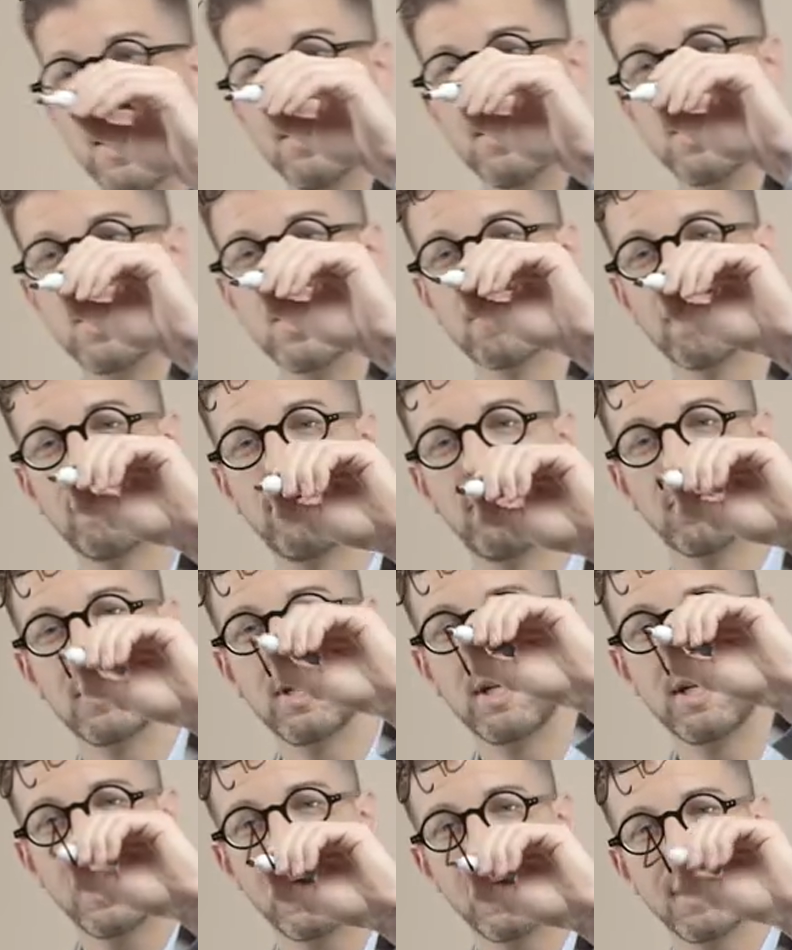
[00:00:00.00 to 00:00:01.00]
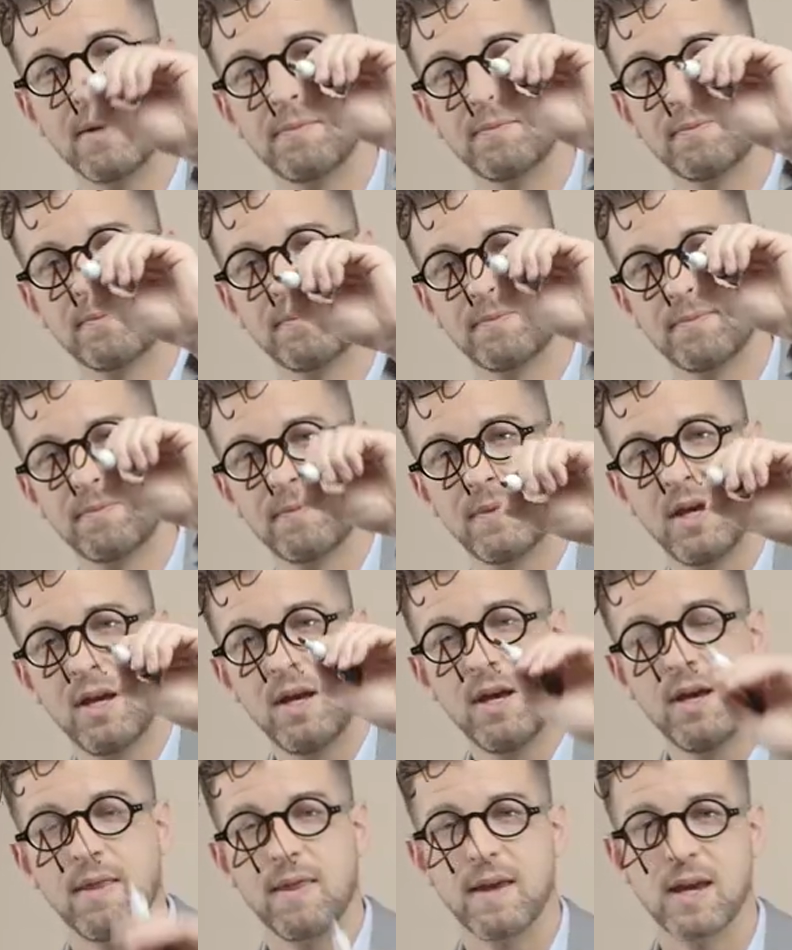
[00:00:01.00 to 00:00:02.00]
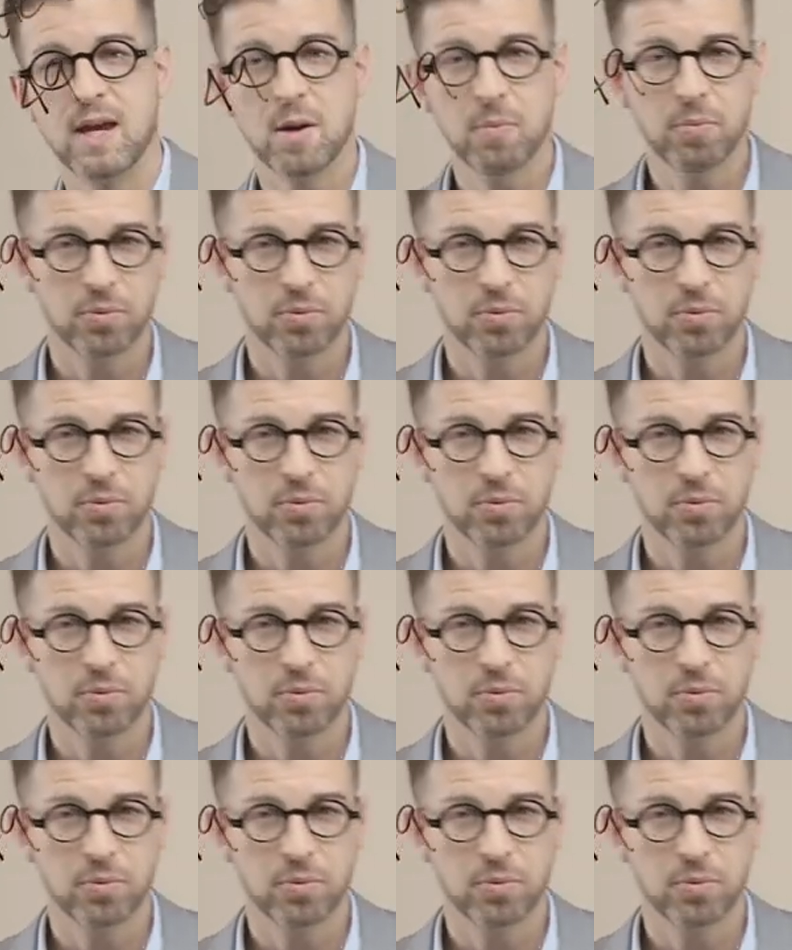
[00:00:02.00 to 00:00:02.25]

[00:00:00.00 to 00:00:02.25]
in the year 49. The